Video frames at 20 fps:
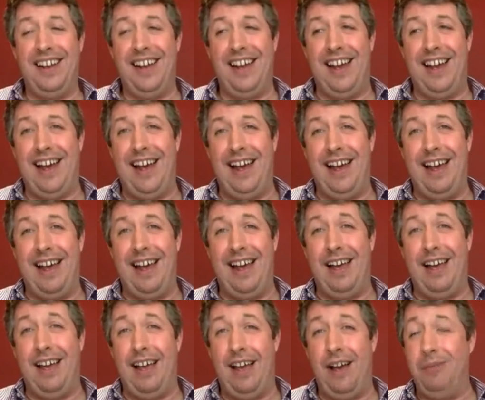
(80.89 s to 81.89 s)

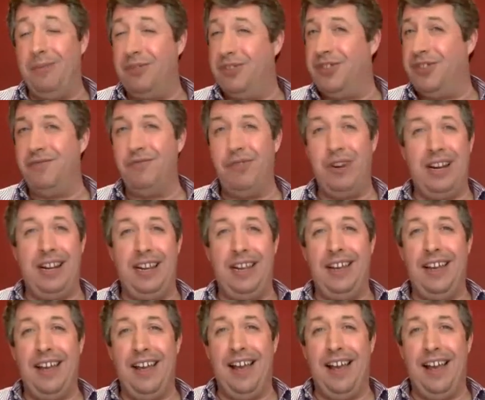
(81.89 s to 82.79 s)
I was really